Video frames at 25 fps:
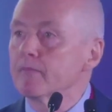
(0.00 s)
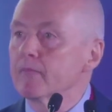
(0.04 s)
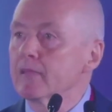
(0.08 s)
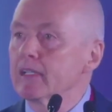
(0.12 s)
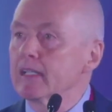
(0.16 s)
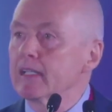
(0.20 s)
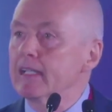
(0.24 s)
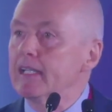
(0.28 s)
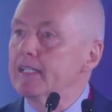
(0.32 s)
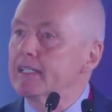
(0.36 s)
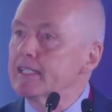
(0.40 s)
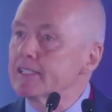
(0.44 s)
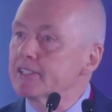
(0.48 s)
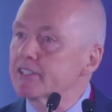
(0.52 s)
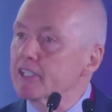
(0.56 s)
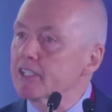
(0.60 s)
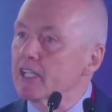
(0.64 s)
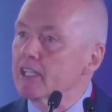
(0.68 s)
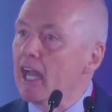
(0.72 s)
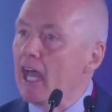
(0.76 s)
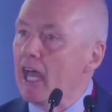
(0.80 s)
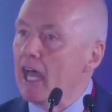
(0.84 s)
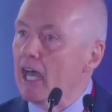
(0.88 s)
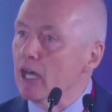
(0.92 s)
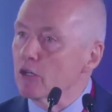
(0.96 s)
It is
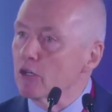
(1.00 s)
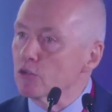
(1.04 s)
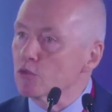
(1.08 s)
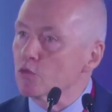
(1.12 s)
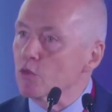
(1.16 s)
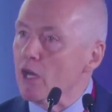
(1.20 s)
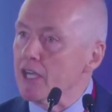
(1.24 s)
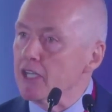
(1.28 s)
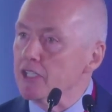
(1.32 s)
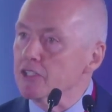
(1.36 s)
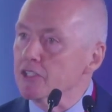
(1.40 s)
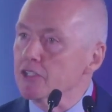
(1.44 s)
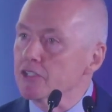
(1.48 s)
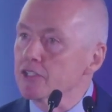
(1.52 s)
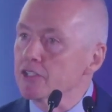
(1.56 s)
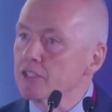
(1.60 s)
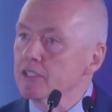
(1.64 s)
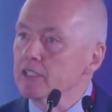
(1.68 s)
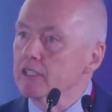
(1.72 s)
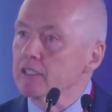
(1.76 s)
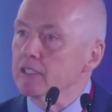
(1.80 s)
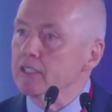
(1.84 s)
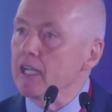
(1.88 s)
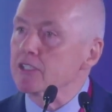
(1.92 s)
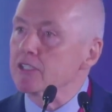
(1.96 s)
an outrage
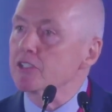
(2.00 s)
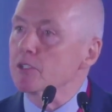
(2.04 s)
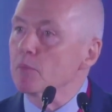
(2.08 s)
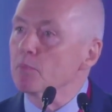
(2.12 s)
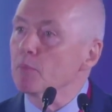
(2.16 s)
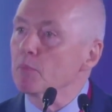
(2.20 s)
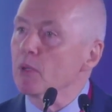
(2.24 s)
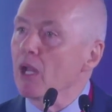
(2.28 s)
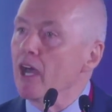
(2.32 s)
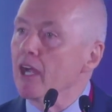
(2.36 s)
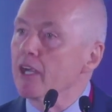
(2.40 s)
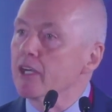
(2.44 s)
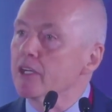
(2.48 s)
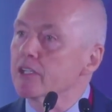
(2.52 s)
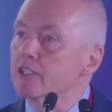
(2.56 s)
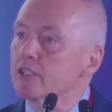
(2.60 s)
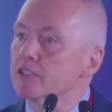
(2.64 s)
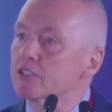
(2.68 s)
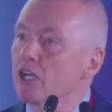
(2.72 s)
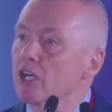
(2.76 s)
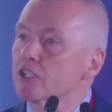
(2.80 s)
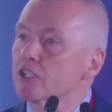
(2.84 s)
that suppliers are